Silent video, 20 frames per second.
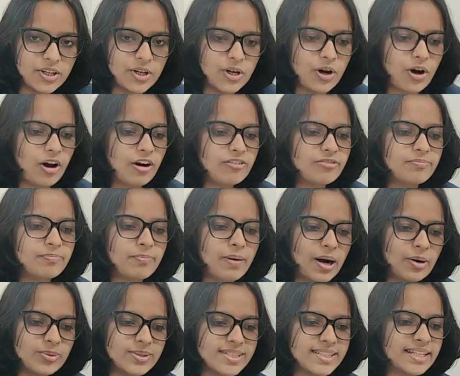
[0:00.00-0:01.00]
of
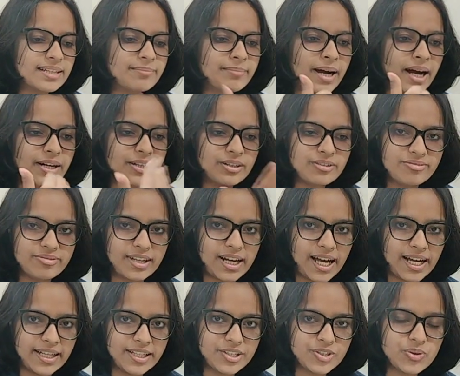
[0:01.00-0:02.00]
bouncing back of
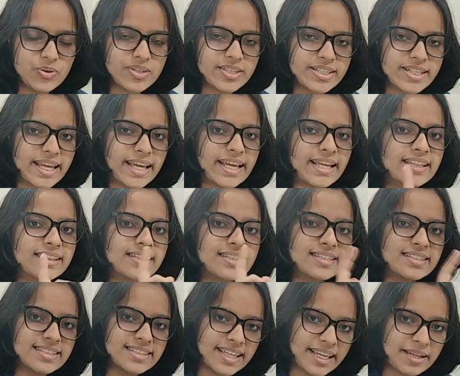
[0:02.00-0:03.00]
light to stay in the
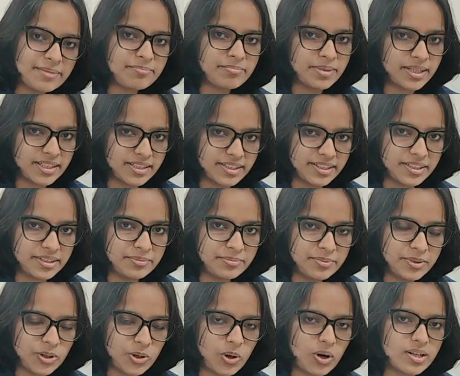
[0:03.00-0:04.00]
same medium
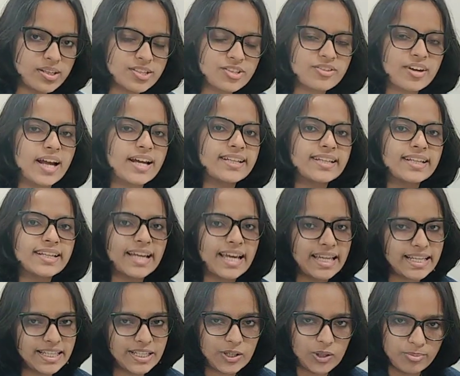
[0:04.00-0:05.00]
on striking
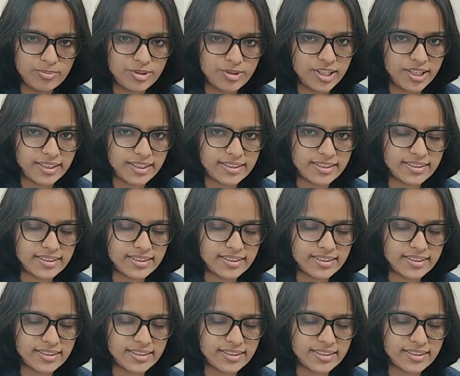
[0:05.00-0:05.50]
any object.